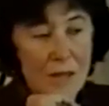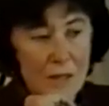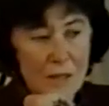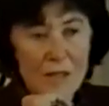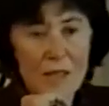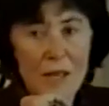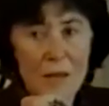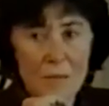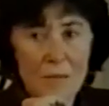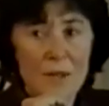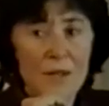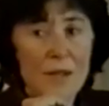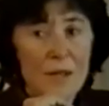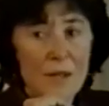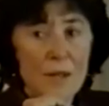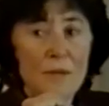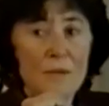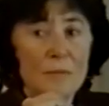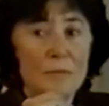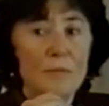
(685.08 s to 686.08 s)
Same
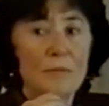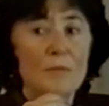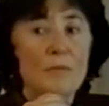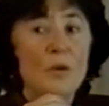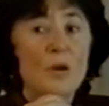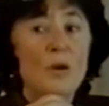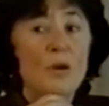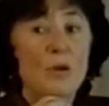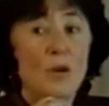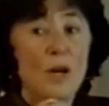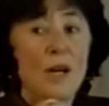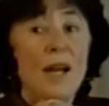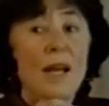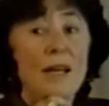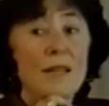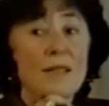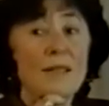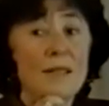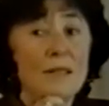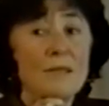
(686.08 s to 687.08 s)
thing, more or
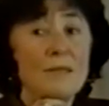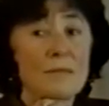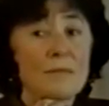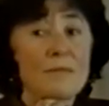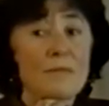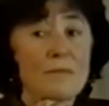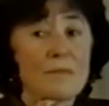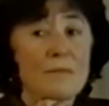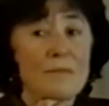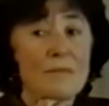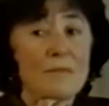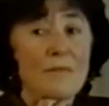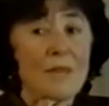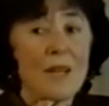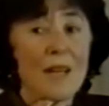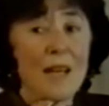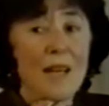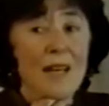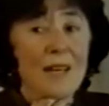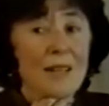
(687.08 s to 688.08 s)
less.
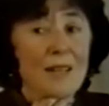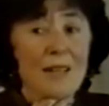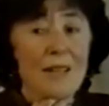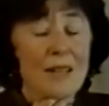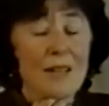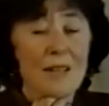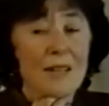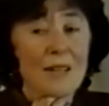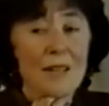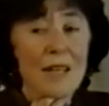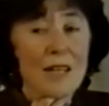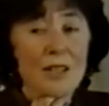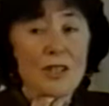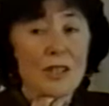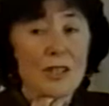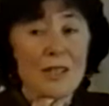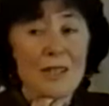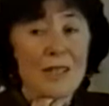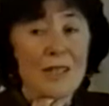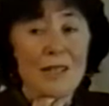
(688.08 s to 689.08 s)
They
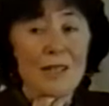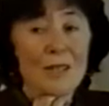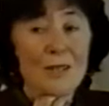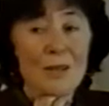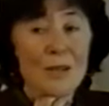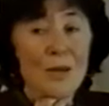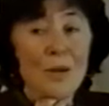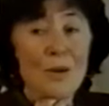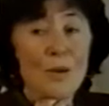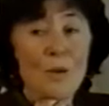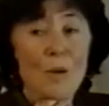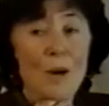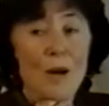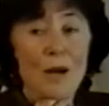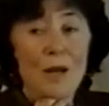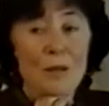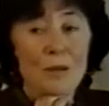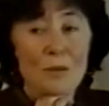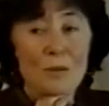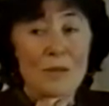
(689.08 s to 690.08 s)
just didn't know
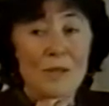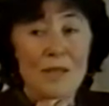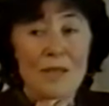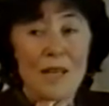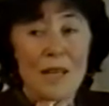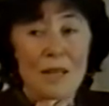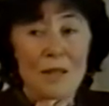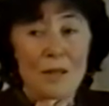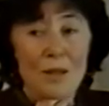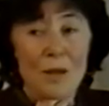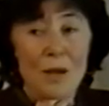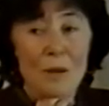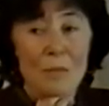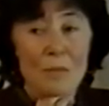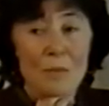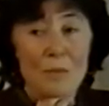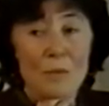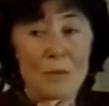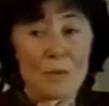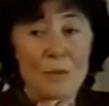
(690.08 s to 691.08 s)
how to stand
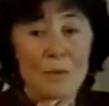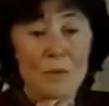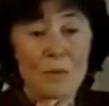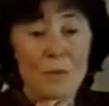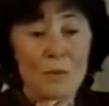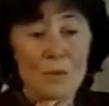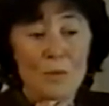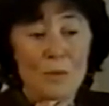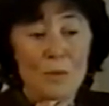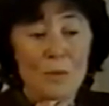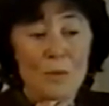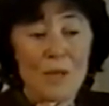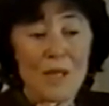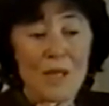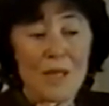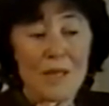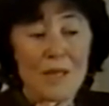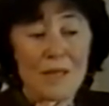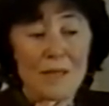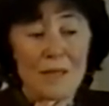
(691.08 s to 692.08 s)
up to
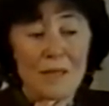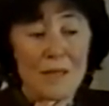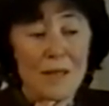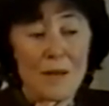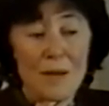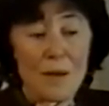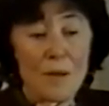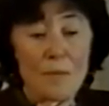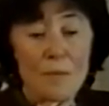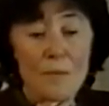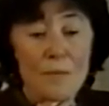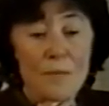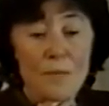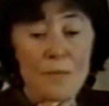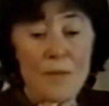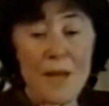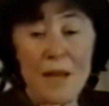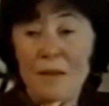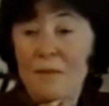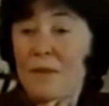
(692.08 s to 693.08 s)
these
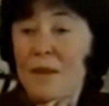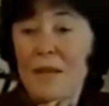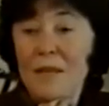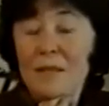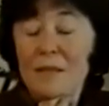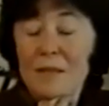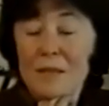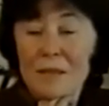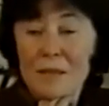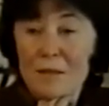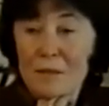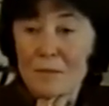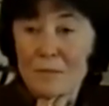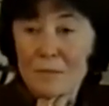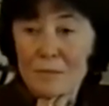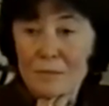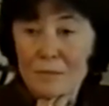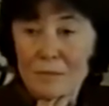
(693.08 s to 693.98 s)
events.